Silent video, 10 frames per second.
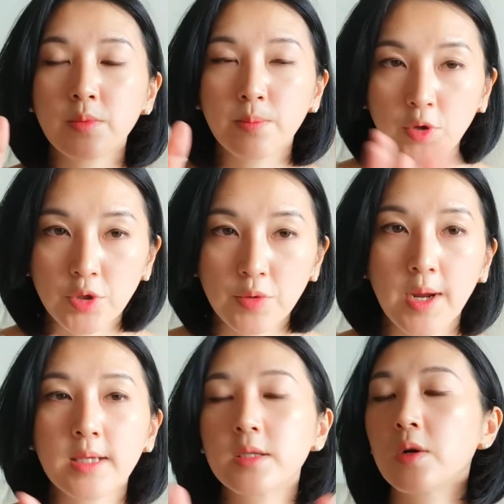
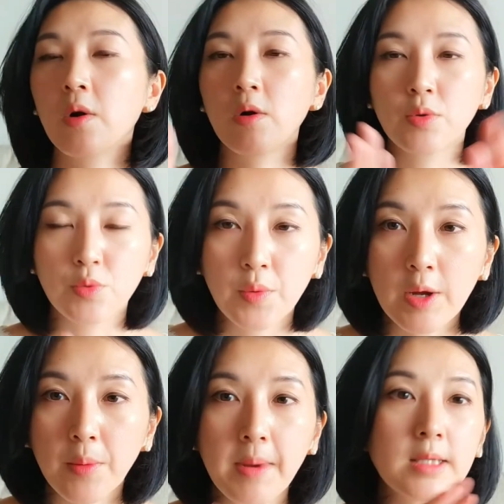moisturizer or you're doing
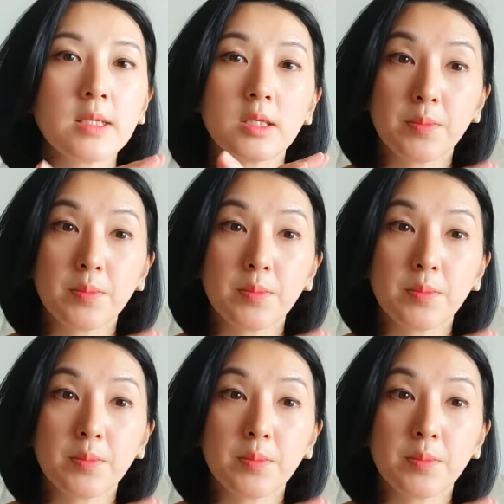your mask is